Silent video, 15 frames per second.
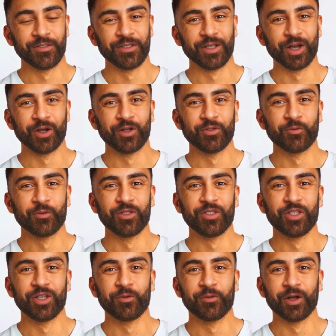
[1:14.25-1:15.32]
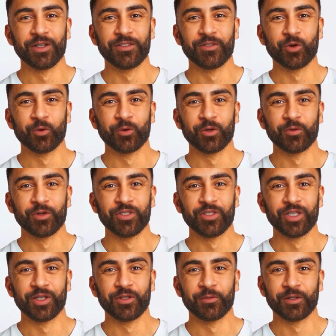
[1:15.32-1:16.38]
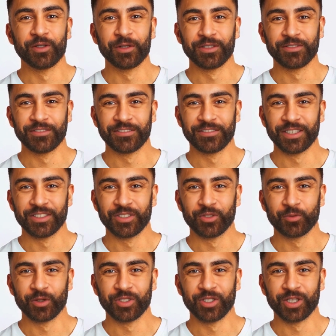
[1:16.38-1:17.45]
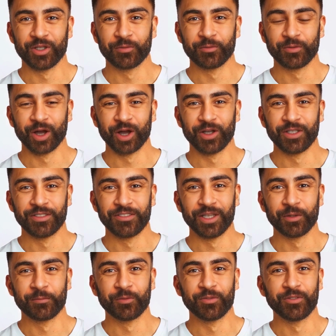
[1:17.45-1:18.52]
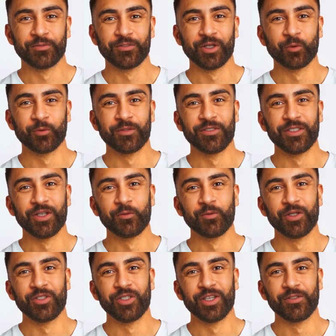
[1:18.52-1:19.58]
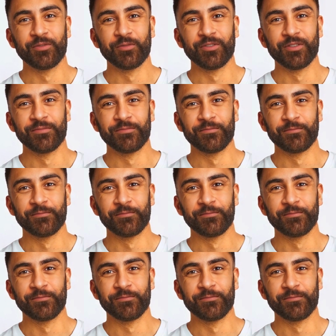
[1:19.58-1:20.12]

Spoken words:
The current ratio and the quick ratio, acid test ratio, are examples of liquidity ratios.